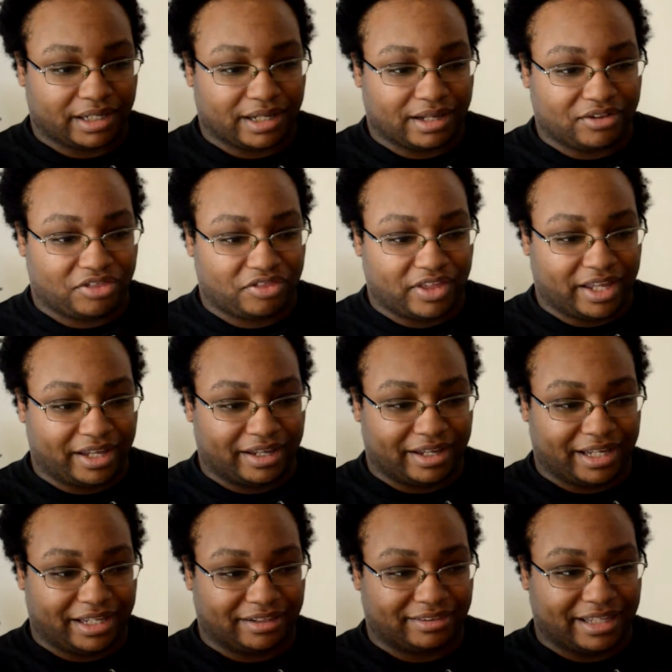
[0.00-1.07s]

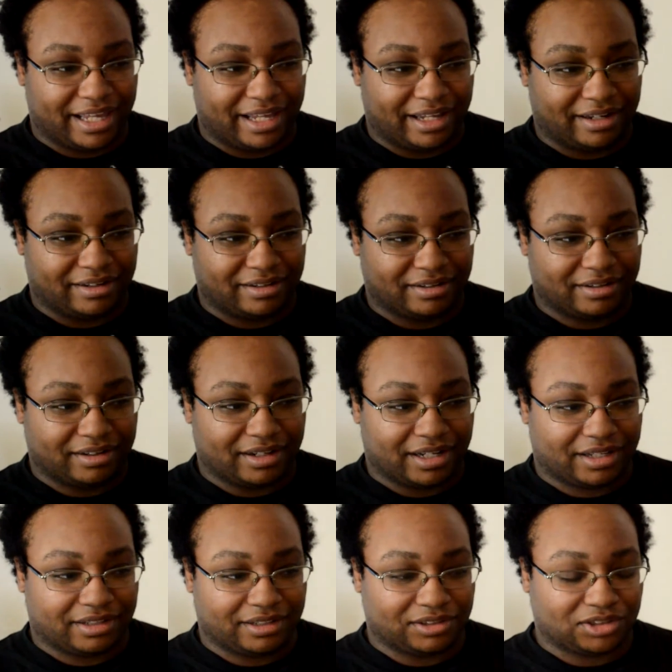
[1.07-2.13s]
and then
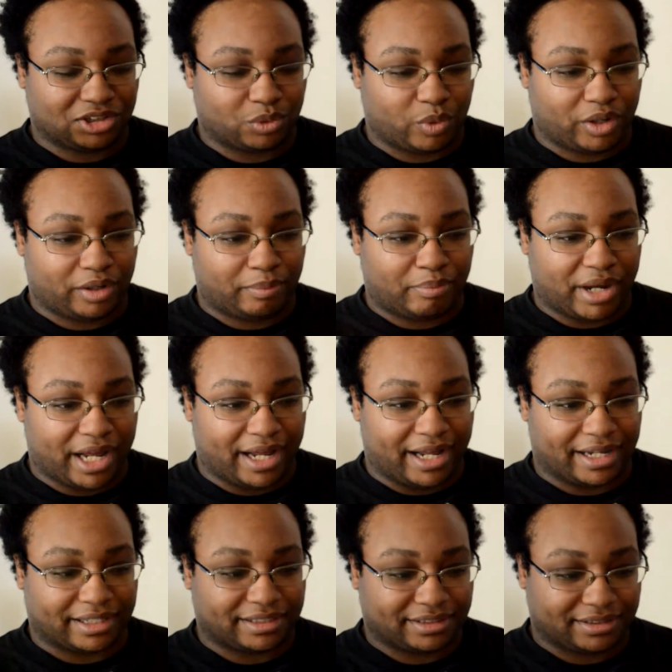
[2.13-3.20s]
a little square
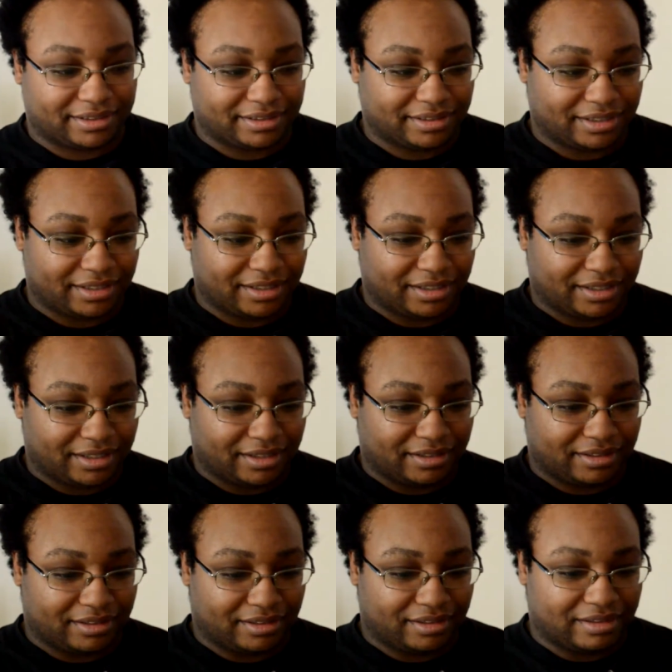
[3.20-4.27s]
box
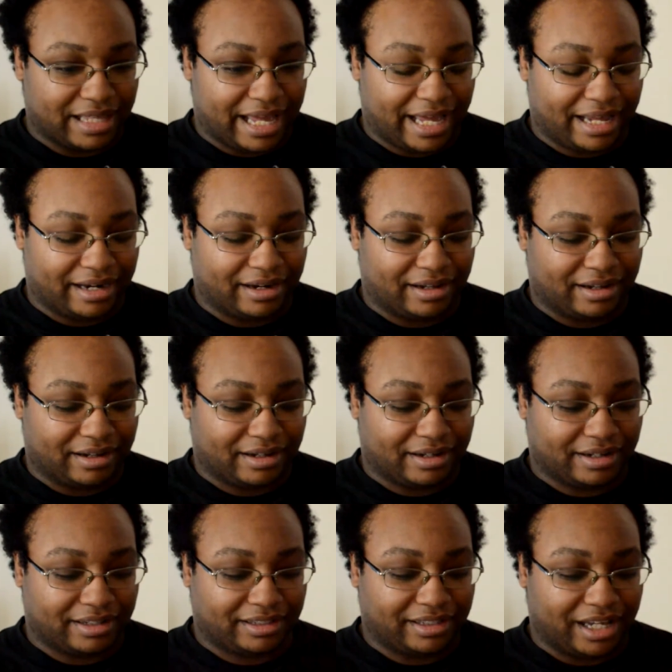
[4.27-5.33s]
that
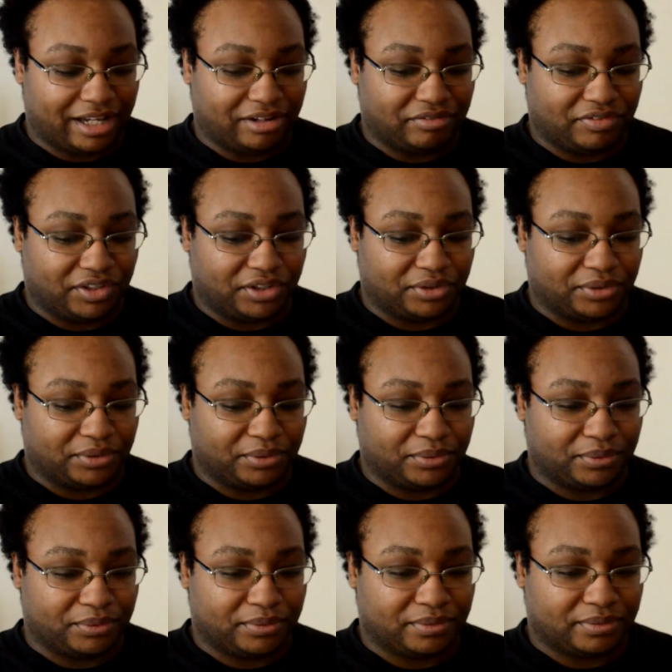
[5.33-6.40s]
gave
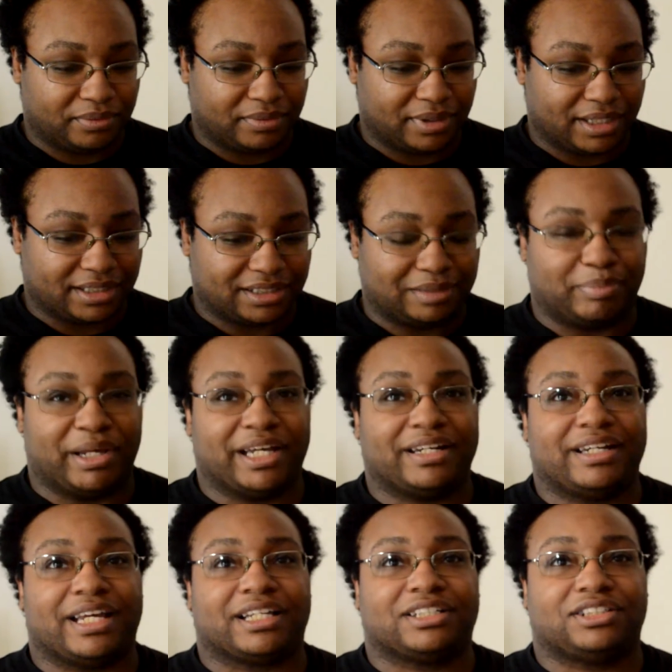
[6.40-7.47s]
you a
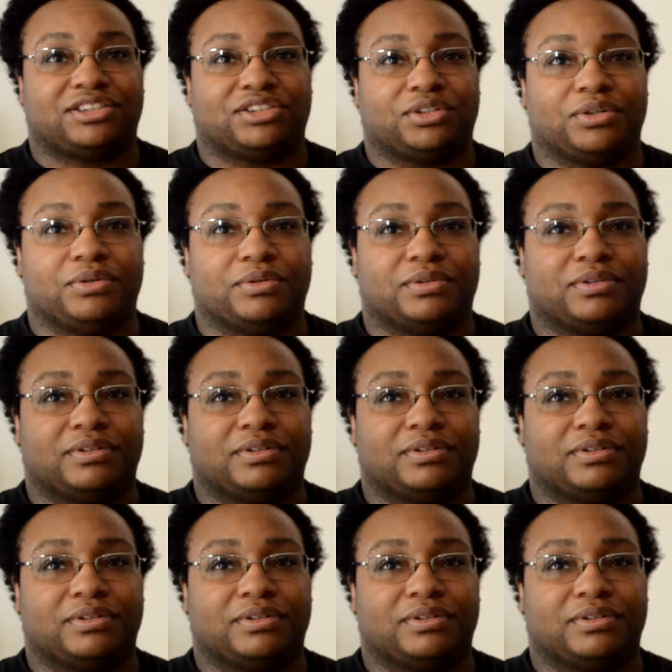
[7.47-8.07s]
spandex suit